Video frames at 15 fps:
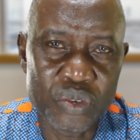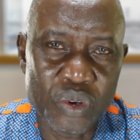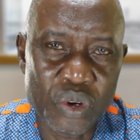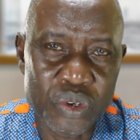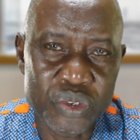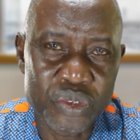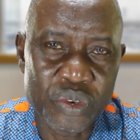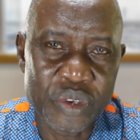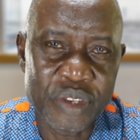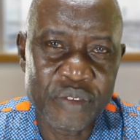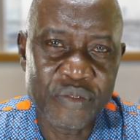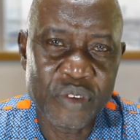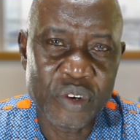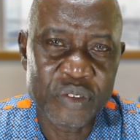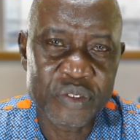will also
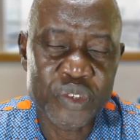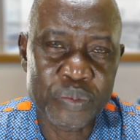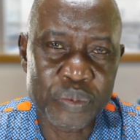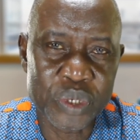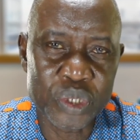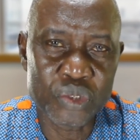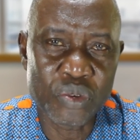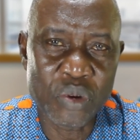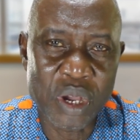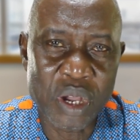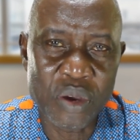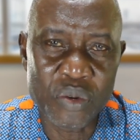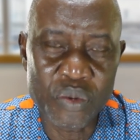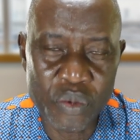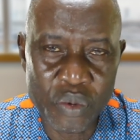involve
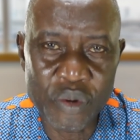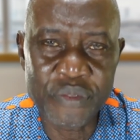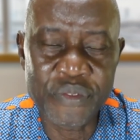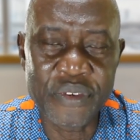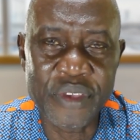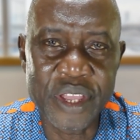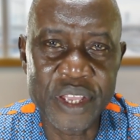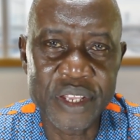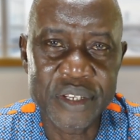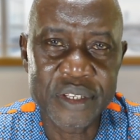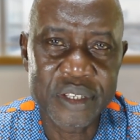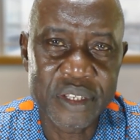spiritual warfare.